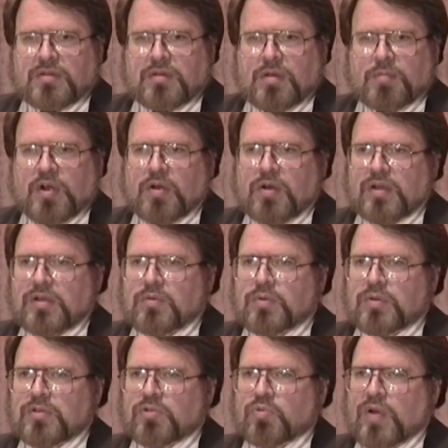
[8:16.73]
America
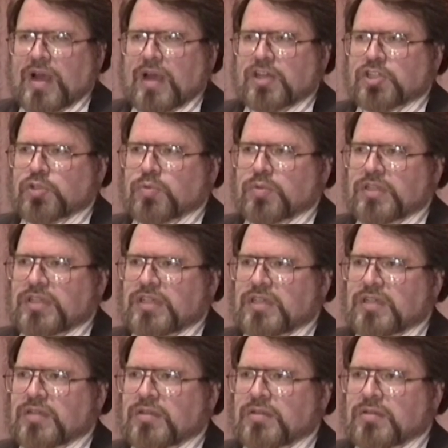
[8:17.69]
will
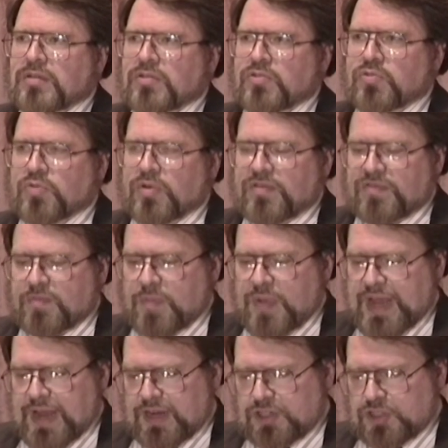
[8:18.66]
gradually drift
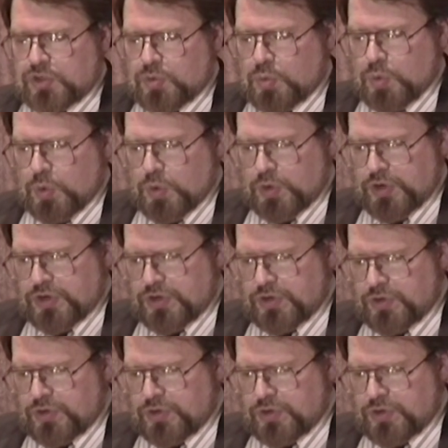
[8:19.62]
back toward